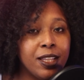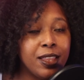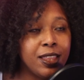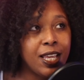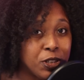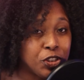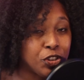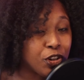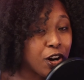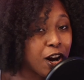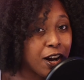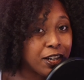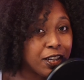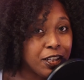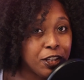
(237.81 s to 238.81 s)
I was
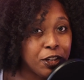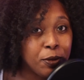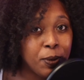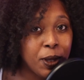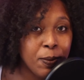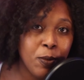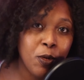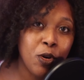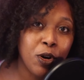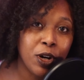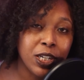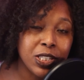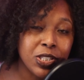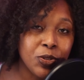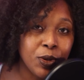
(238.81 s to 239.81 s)
drawn a little bit
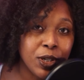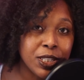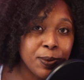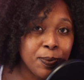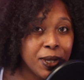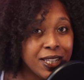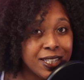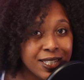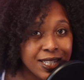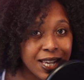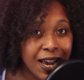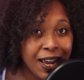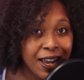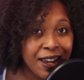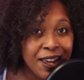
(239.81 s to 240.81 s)
more towards
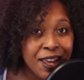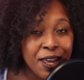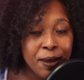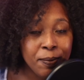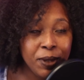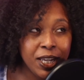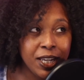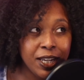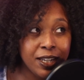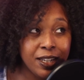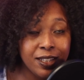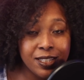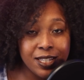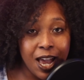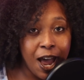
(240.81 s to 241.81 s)
Pinsight
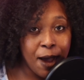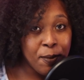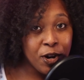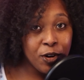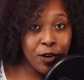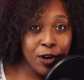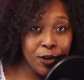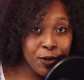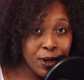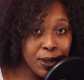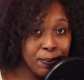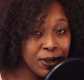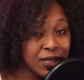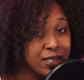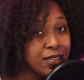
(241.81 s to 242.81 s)
because I'm a
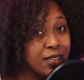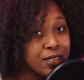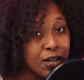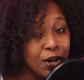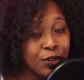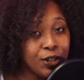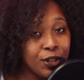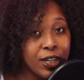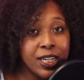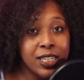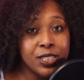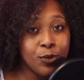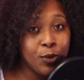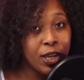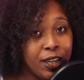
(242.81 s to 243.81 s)
growing business owner
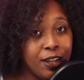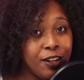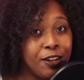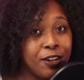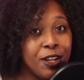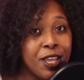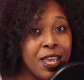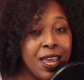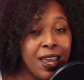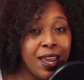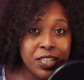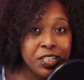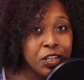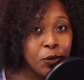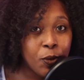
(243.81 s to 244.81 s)
well.
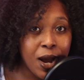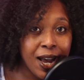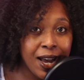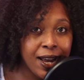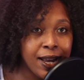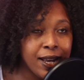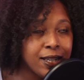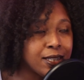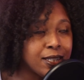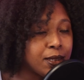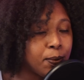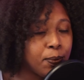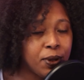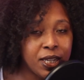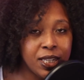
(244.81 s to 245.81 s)

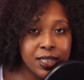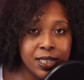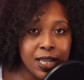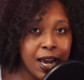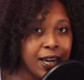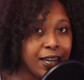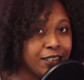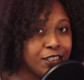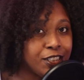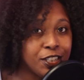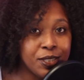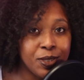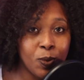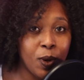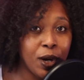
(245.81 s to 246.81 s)
Budget-wise, Pinsight
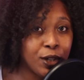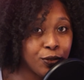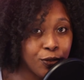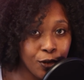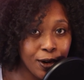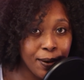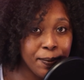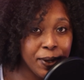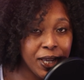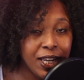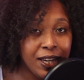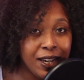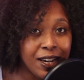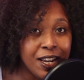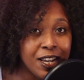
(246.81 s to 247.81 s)
just worked for
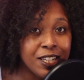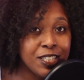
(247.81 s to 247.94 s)
me.